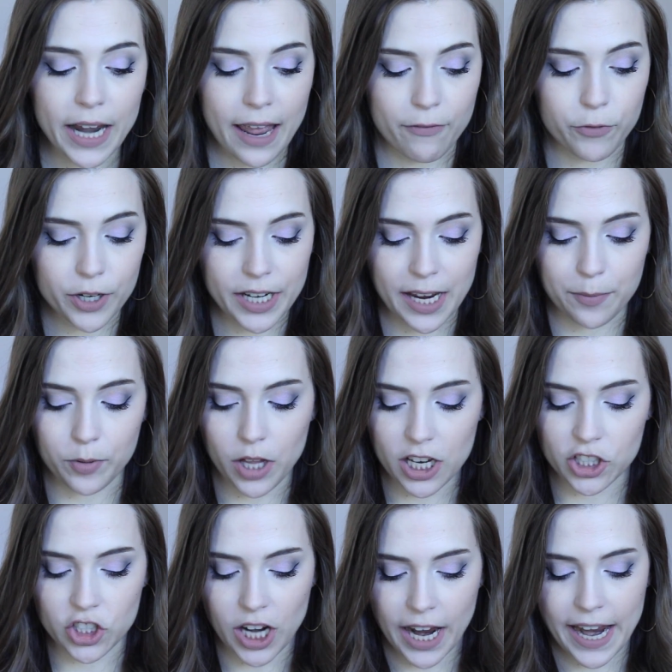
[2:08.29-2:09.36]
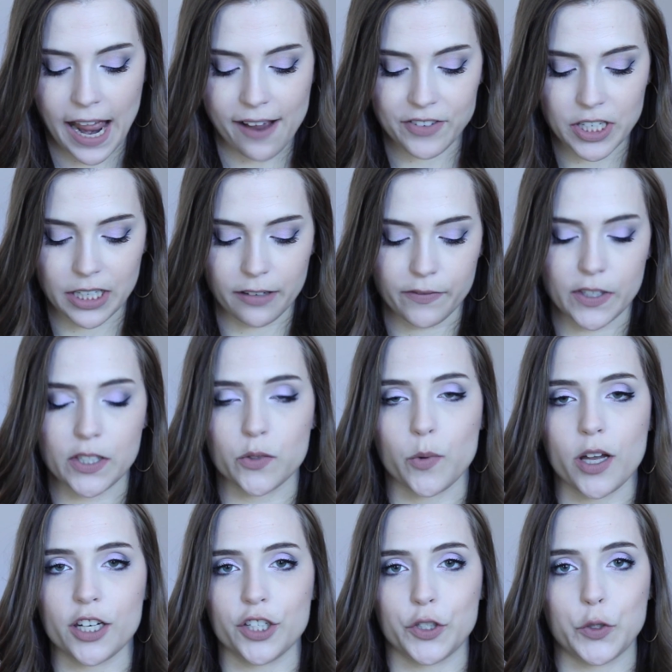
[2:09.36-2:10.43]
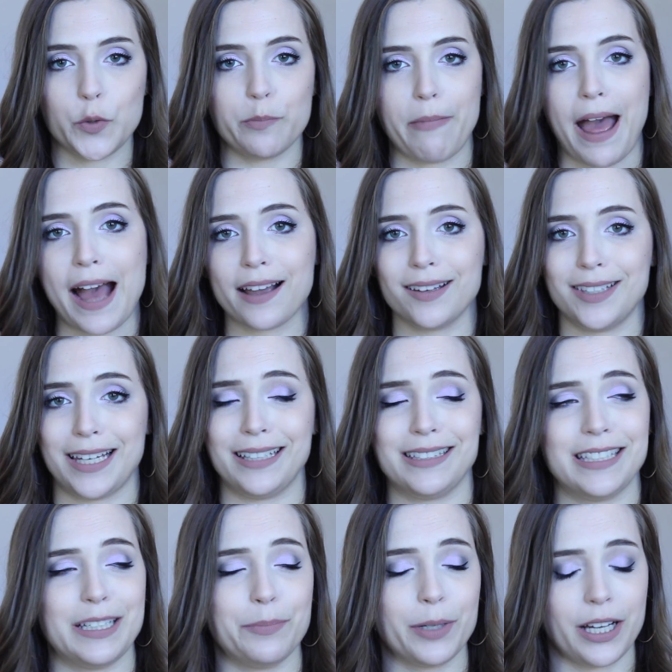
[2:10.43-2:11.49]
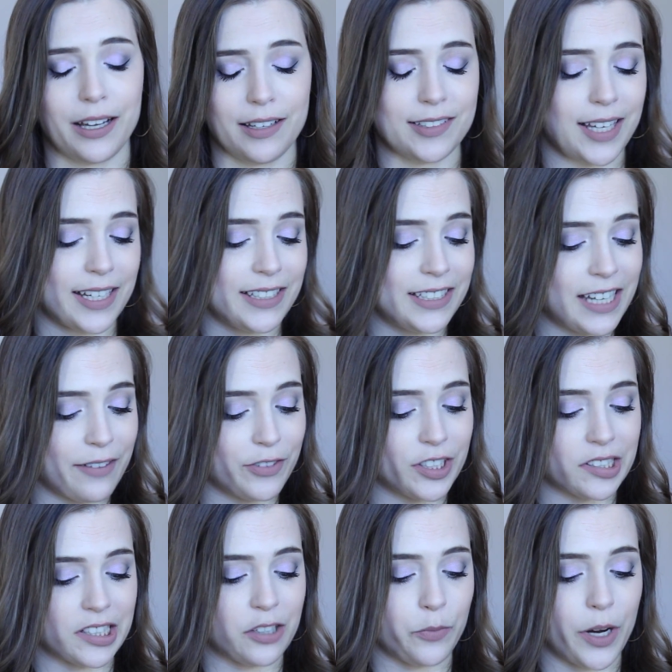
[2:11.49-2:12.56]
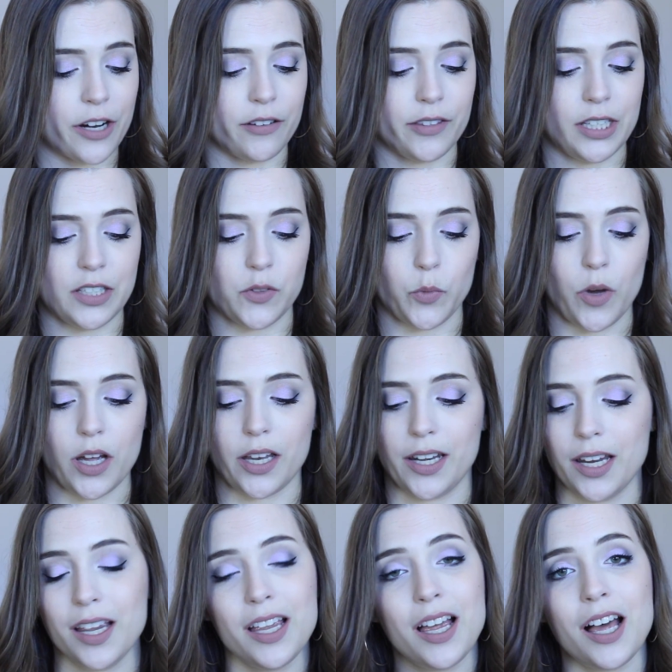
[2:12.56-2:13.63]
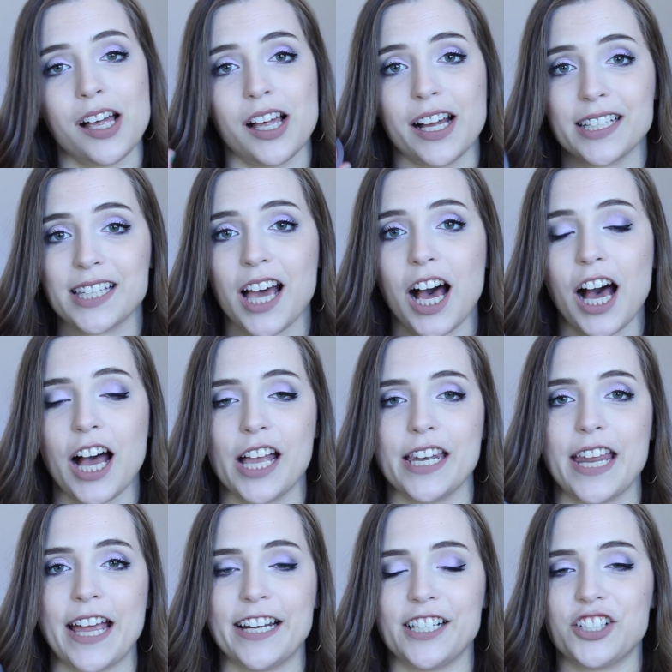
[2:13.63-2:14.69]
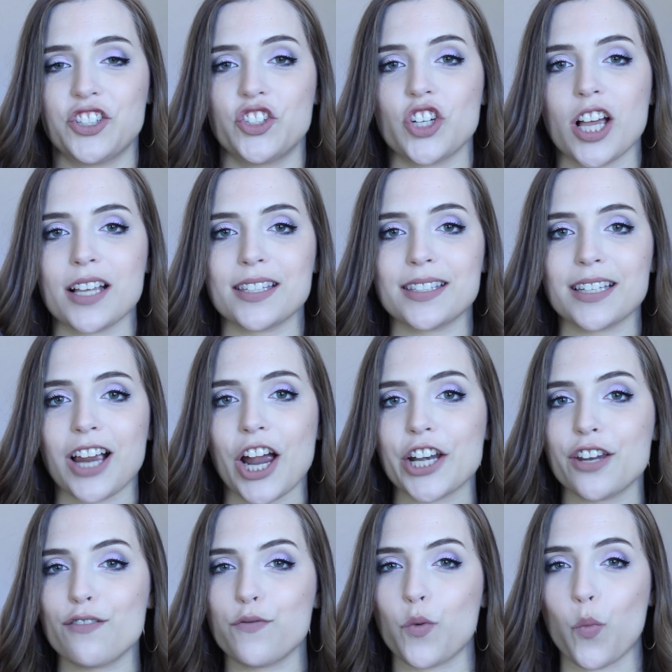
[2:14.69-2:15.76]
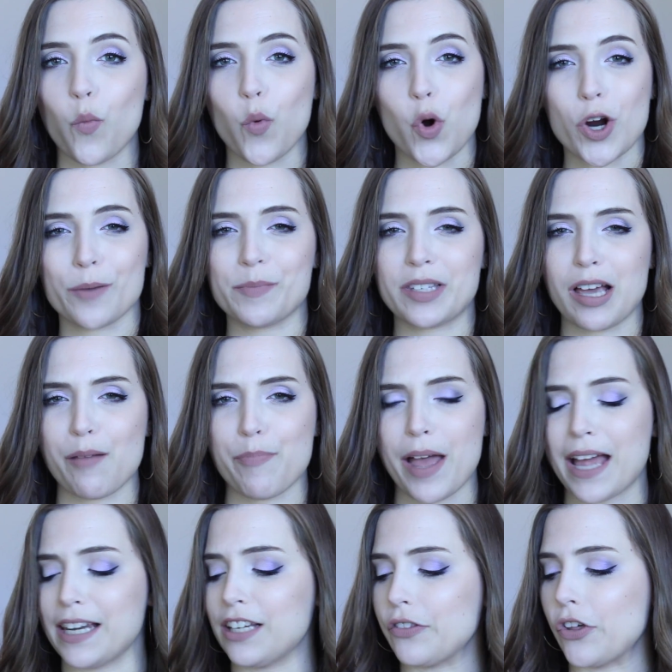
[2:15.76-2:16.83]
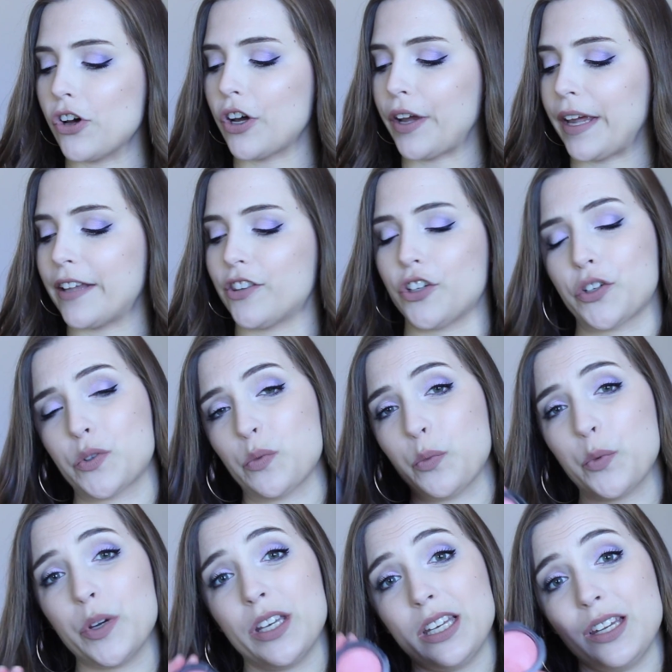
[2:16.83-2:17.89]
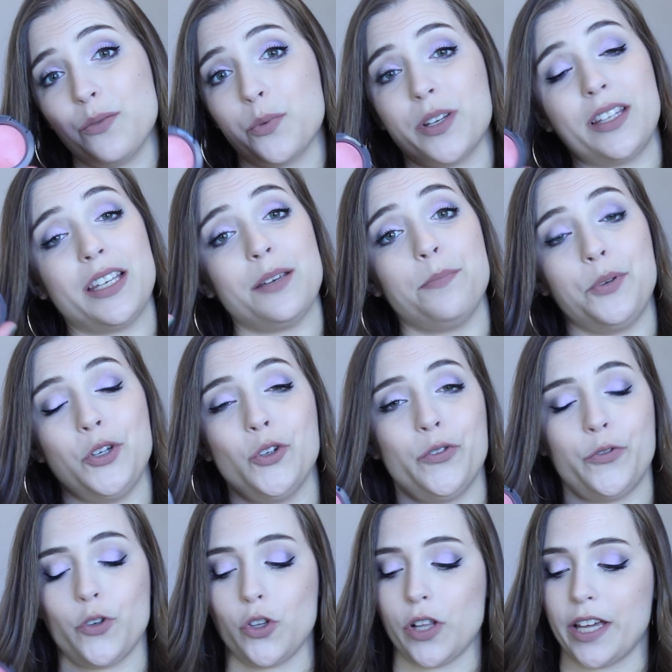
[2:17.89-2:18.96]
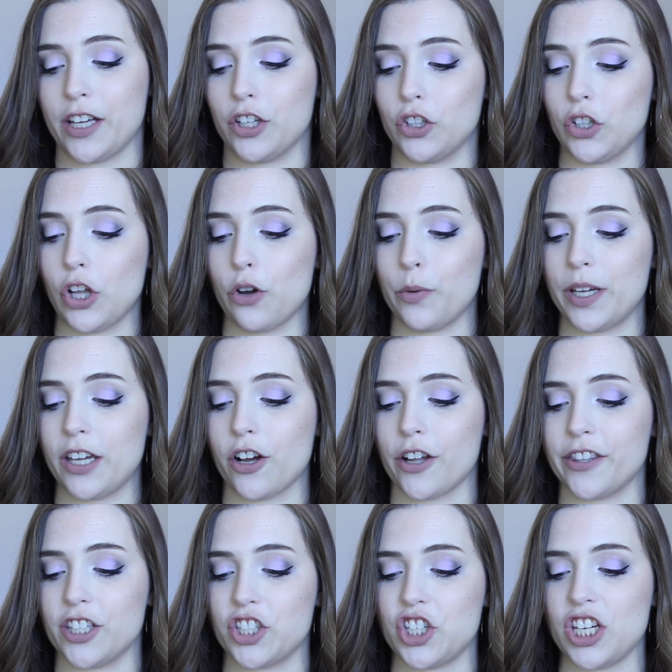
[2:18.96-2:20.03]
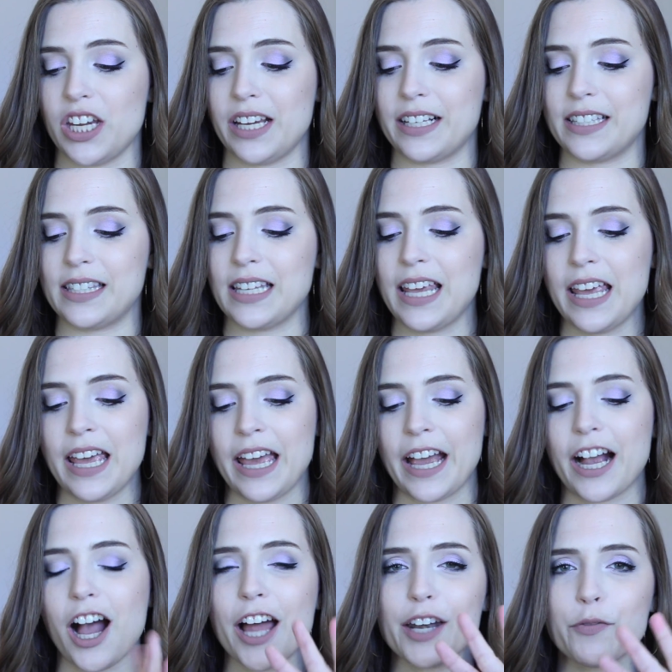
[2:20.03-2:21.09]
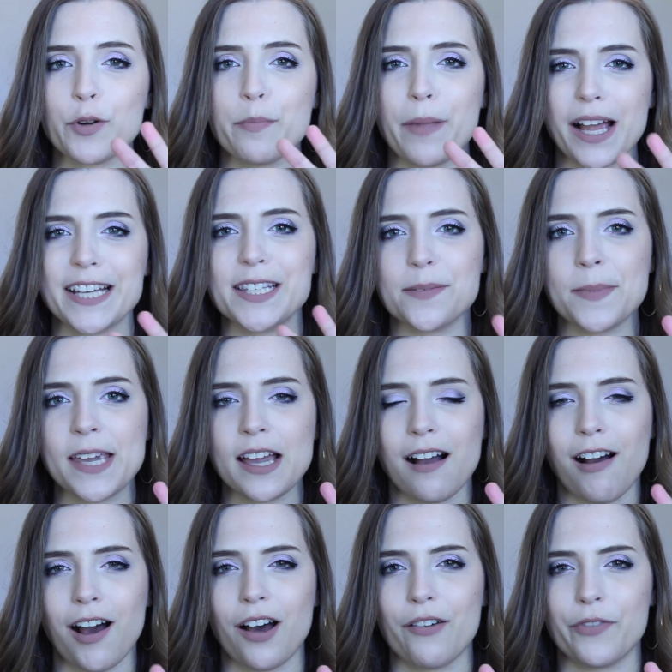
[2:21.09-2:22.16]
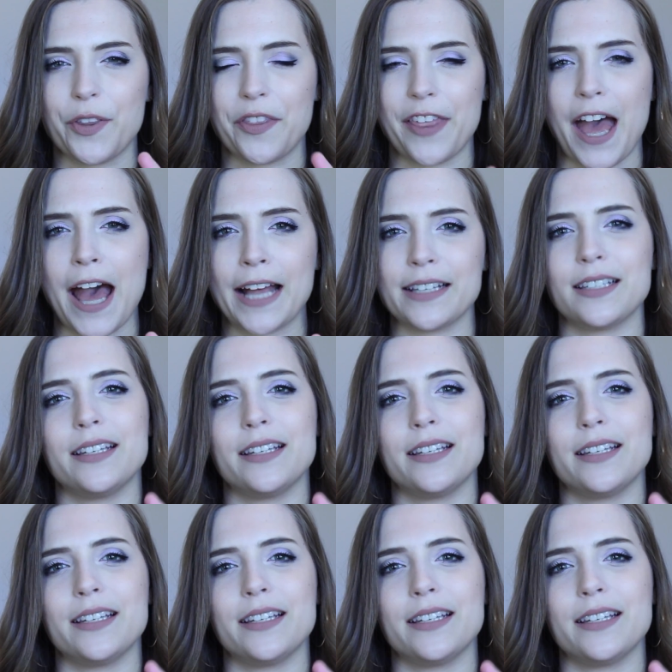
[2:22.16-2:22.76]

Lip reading: everyday blush, I have to give this one to MAC Dainty because I definitely wear this one a ton and it just kind of warms up any look and looks really, really beautiful and glowy on the cheeks. It kind of reminds me of that